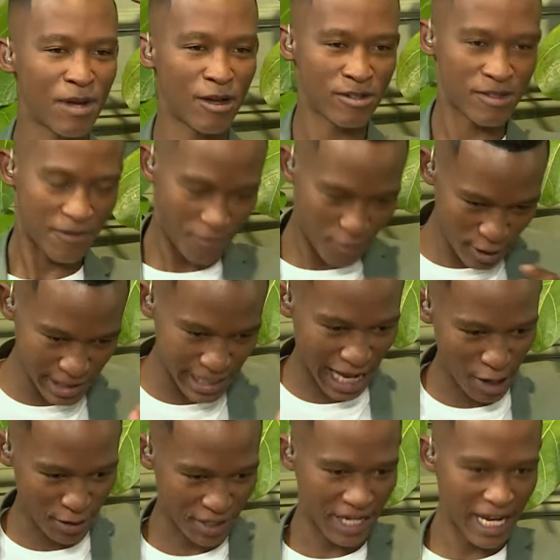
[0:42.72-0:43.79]
about, firstly,
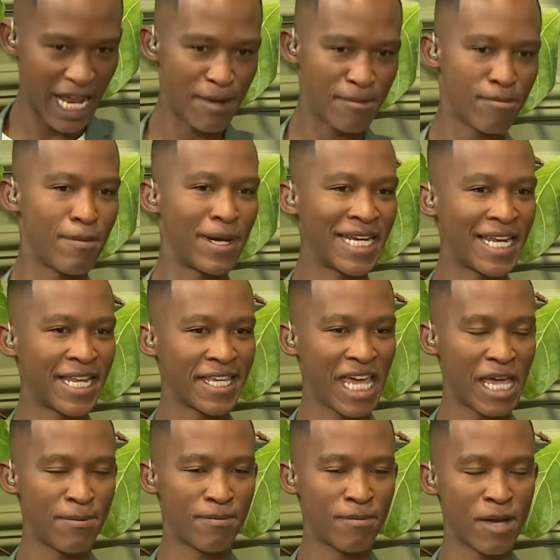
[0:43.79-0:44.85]
how the name Ma Nala
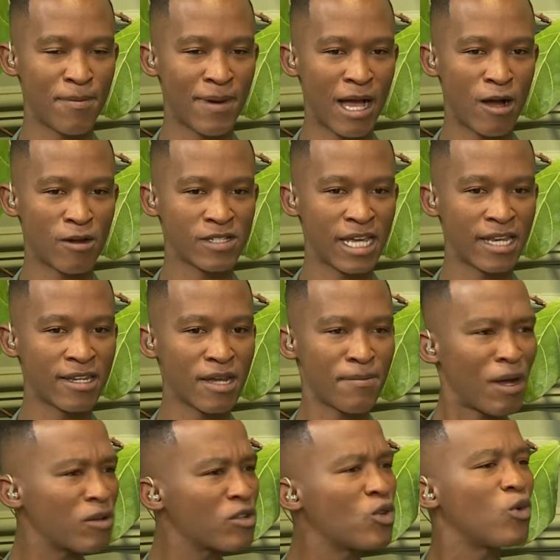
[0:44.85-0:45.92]
came about and
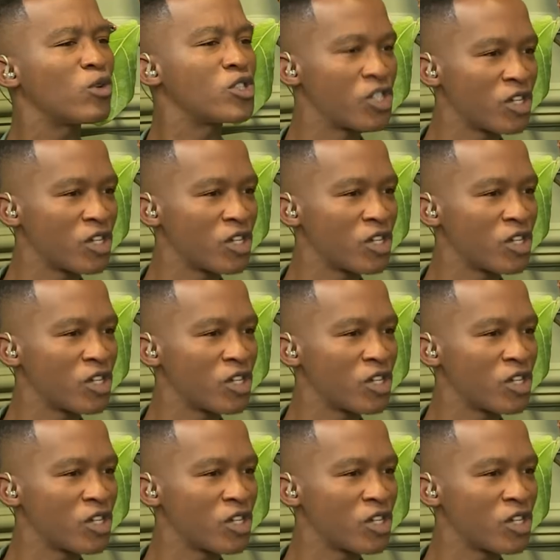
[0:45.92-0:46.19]
about your